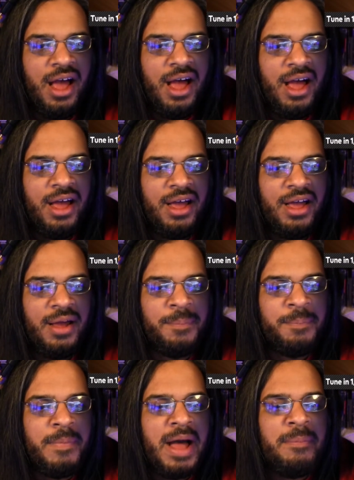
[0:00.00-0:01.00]

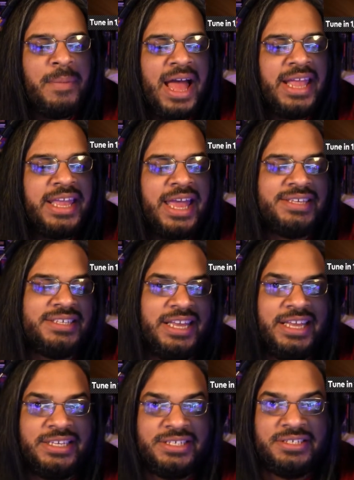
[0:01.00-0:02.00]
My guess
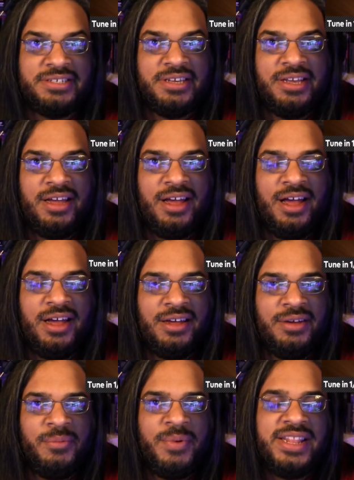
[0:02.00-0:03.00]
is
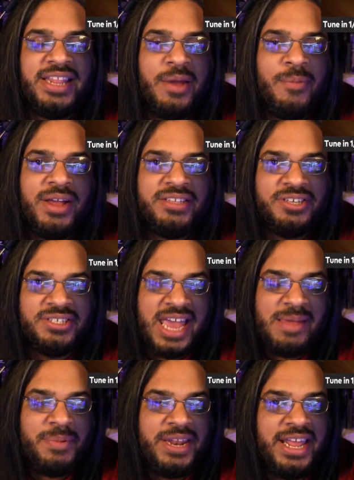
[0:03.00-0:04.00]
when they went to
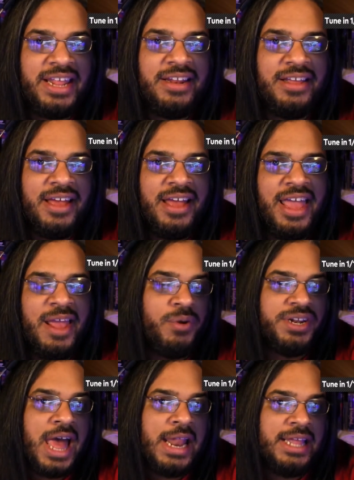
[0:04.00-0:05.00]
type it in, it
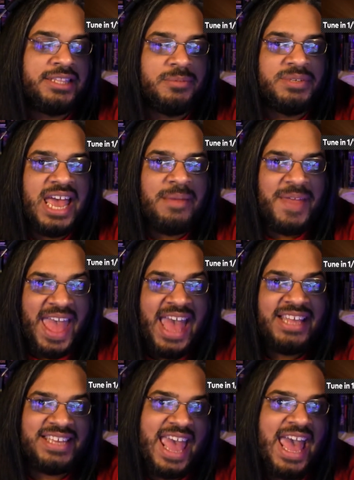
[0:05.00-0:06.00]
would not let them type ass,